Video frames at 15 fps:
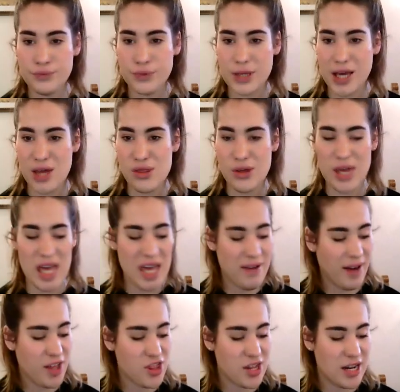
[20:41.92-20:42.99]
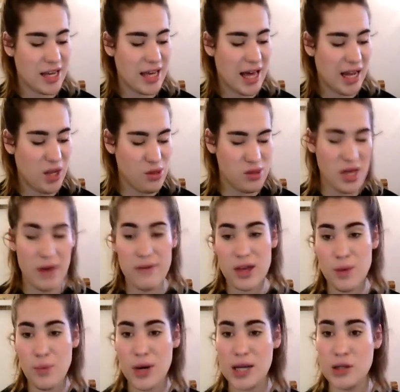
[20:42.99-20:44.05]
Okay, so here actually Alice is having
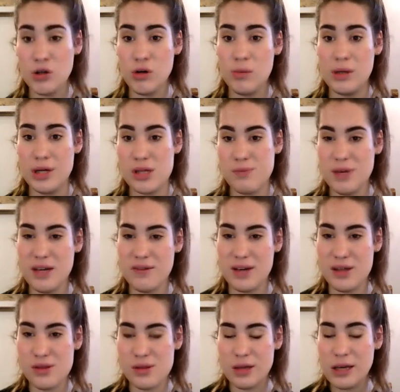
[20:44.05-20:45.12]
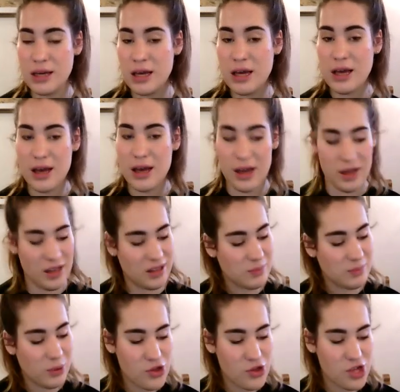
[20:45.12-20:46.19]
a pretty normal experience
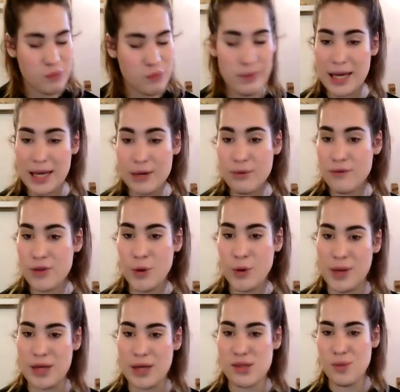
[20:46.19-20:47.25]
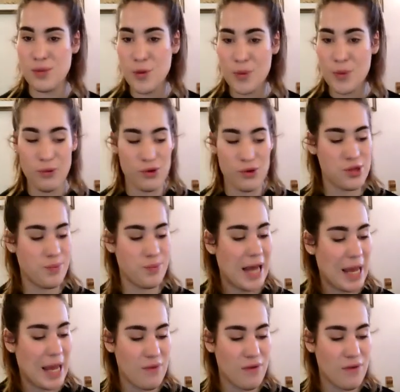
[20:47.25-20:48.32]
because she's playing with the puppy, so the puppy wants to
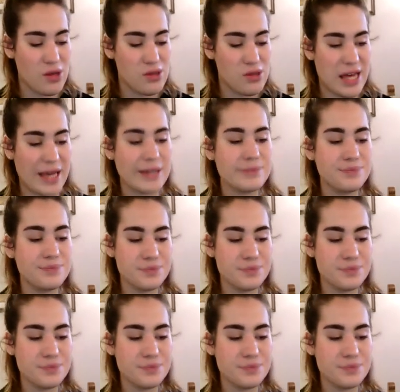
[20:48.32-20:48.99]
play with her stick.